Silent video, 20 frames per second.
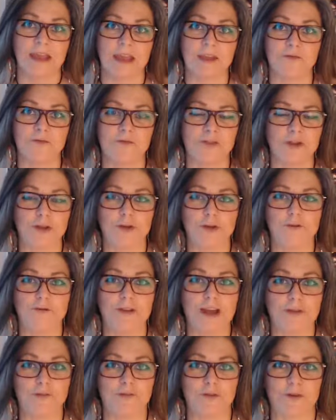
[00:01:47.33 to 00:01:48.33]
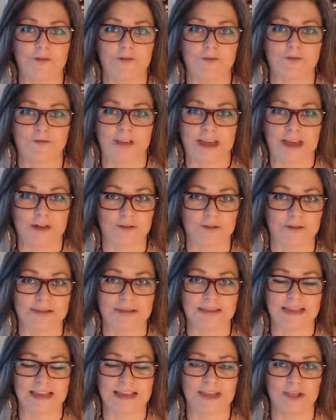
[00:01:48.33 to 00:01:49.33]
If you've ever felt
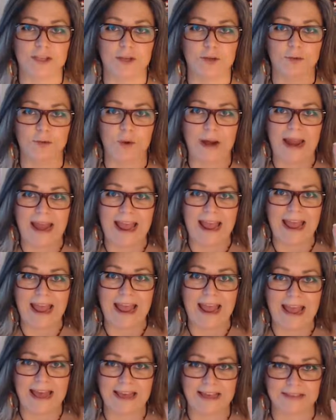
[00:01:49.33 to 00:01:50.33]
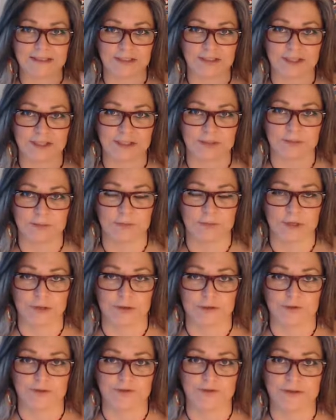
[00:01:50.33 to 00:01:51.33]
like you had to move,